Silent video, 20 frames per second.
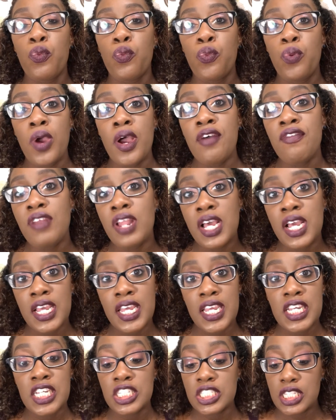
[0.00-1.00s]

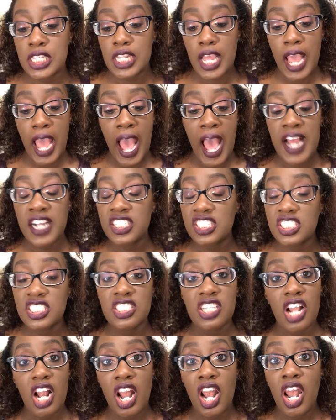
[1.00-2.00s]
Revlon, I
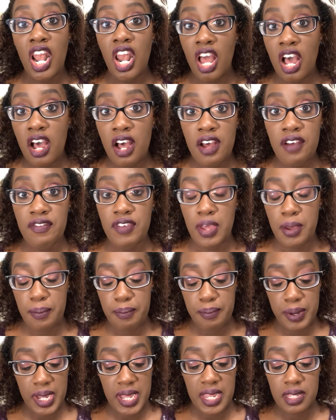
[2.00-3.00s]
just love
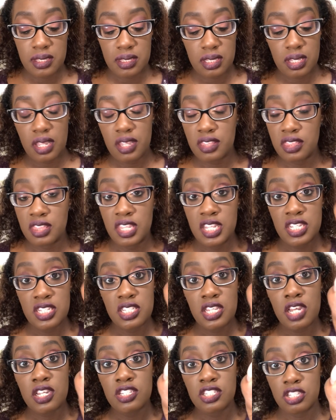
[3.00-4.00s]
it, but
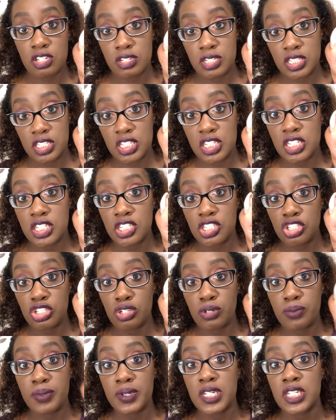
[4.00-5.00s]
this also is good
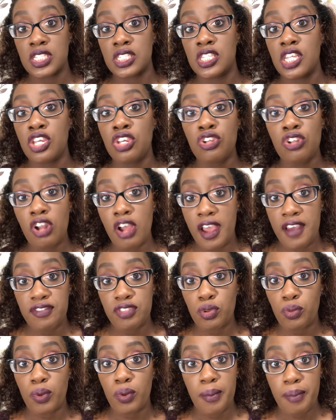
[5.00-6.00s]
too because then you don't
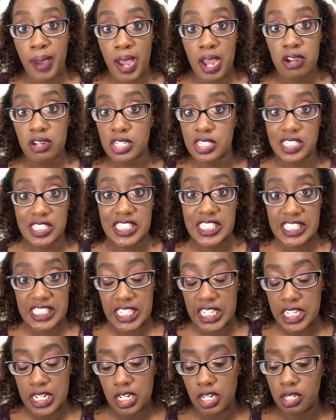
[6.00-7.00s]
have to worry about
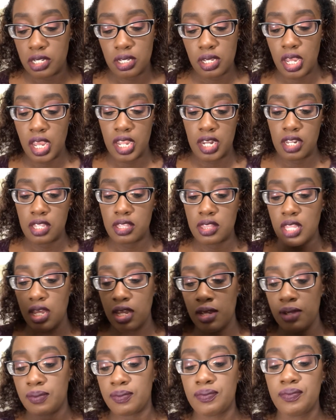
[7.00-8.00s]
concealing
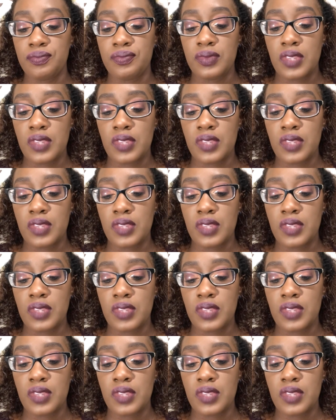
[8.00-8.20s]
anything.